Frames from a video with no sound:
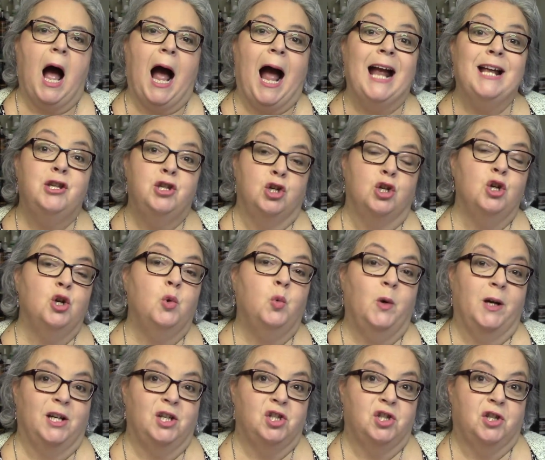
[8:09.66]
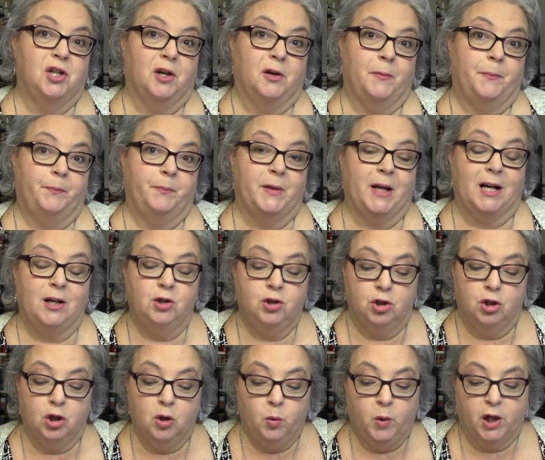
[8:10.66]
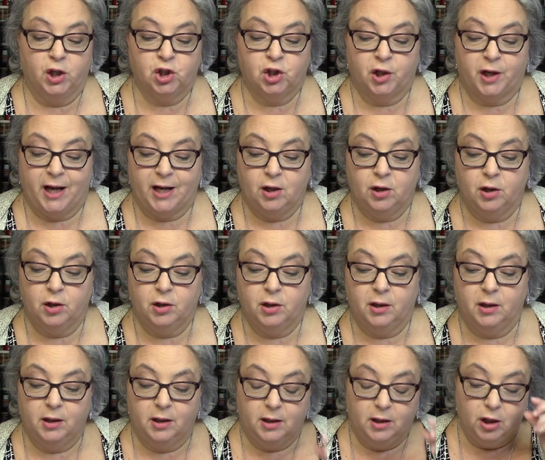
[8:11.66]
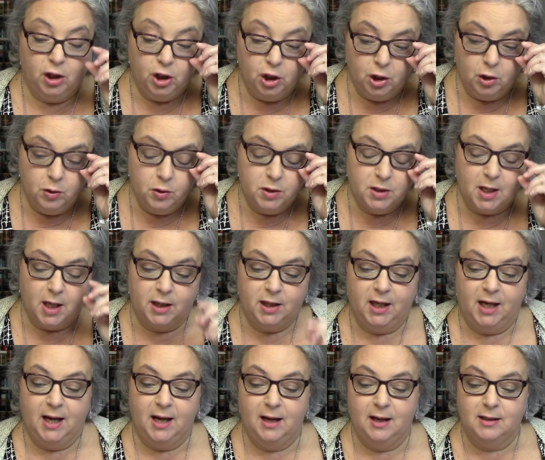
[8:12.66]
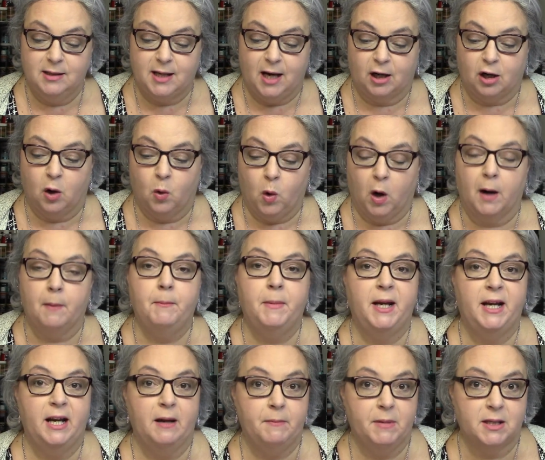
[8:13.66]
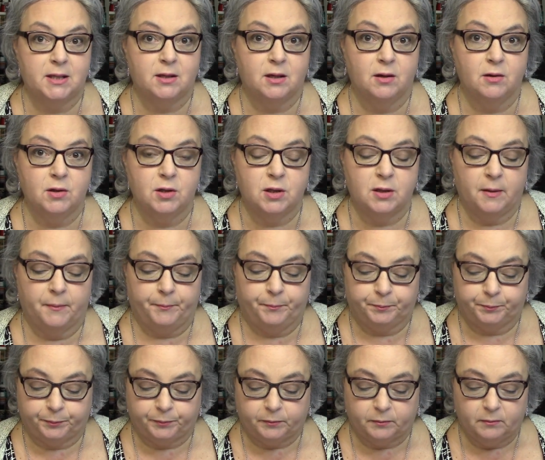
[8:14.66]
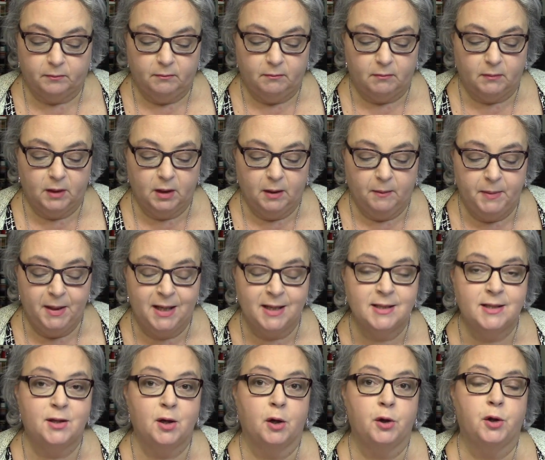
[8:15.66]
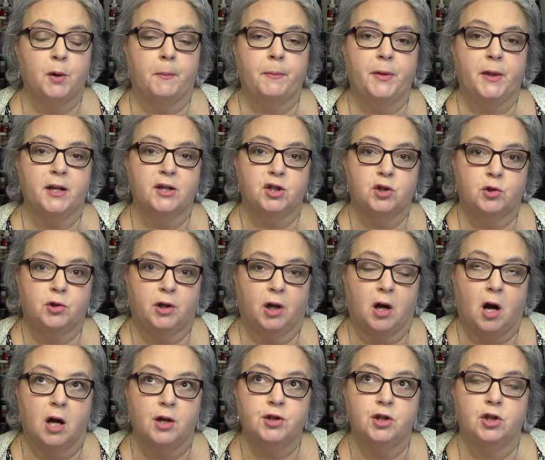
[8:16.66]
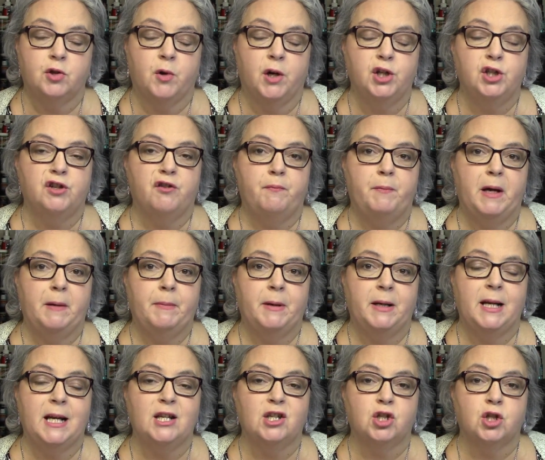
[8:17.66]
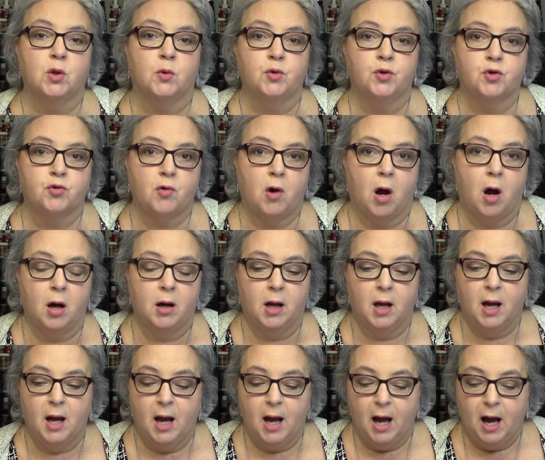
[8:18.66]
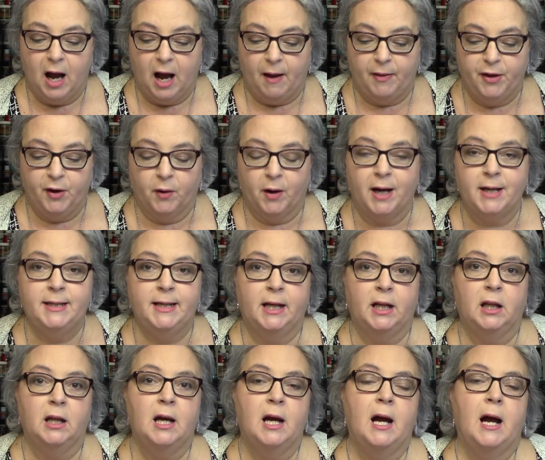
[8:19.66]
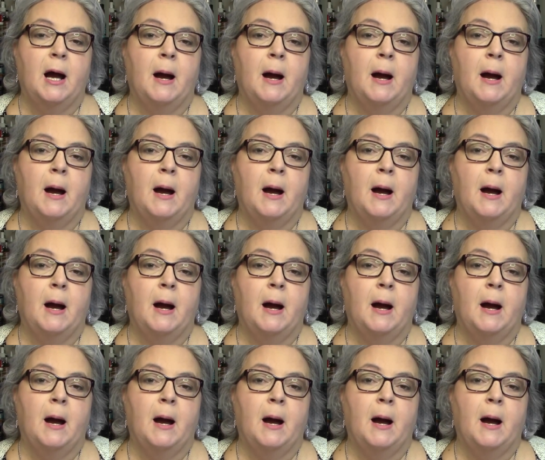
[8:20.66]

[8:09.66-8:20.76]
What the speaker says: I do wish, though, that I could use the DecoArt Media Misters, because the concentration of pigment is so strong. They're ideal.